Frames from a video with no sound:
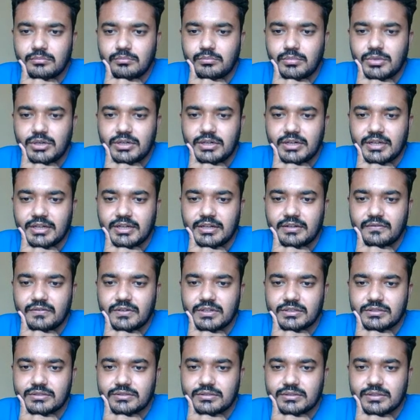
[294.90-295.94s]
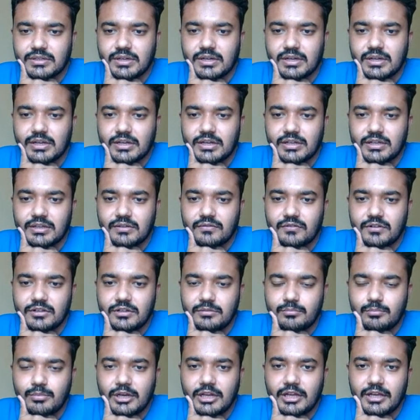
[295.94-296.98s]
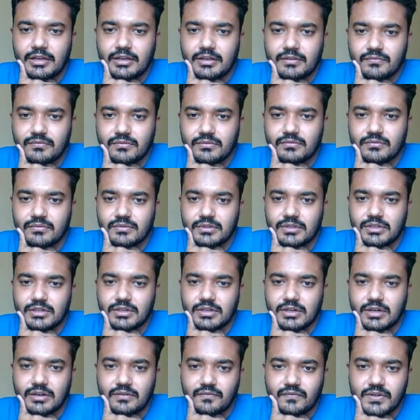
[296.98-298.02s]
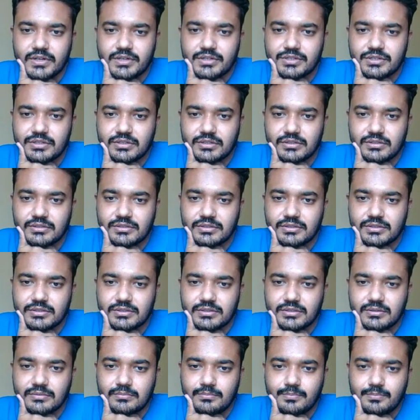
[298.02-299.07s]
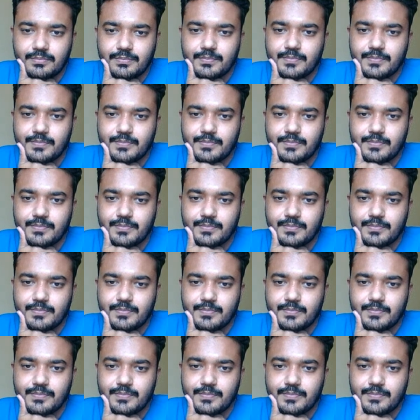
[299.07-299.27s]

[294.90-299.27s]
but anyways, I will play with the conventional system.